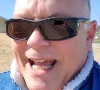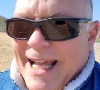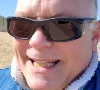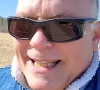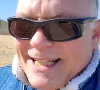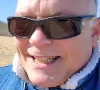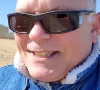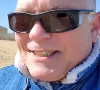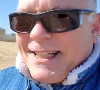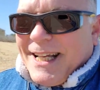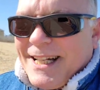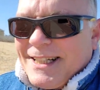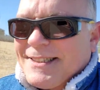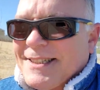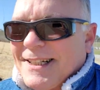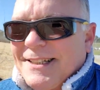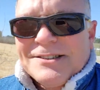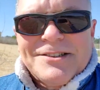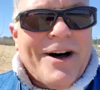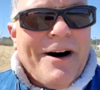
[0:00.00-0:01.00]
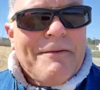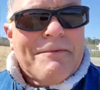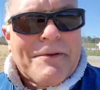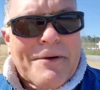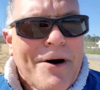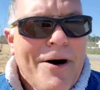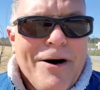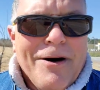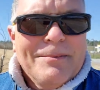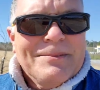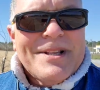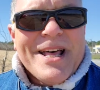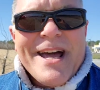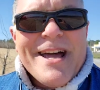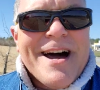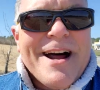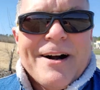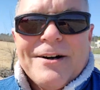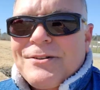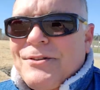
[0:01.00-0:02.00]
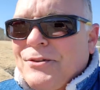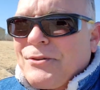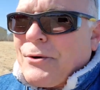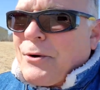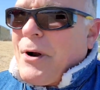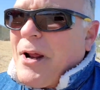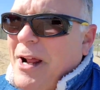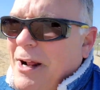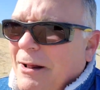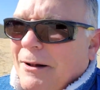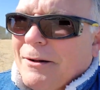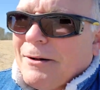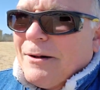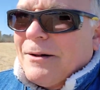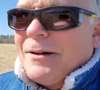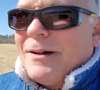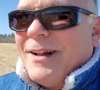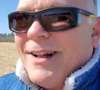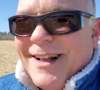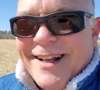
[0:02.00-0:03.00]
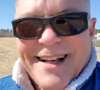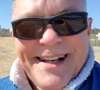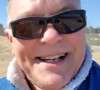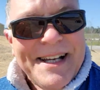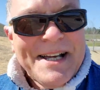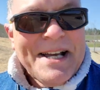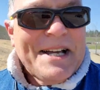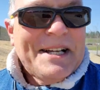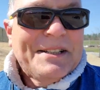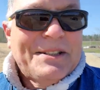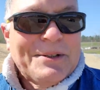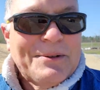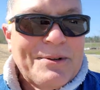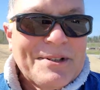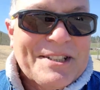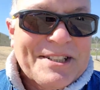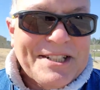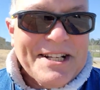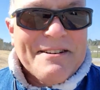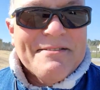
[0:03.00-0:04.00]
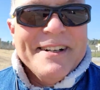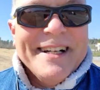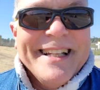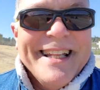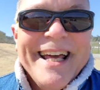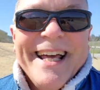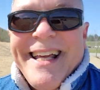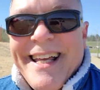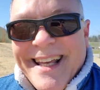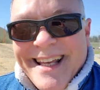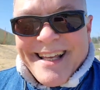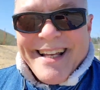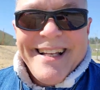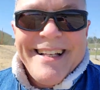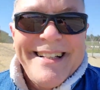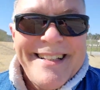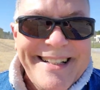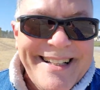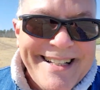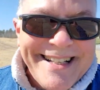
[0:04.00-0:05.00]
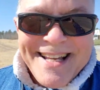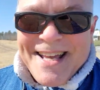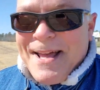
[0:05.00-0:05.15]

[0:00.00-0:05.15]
And the citizens of Rome, they are thrilled to receive it.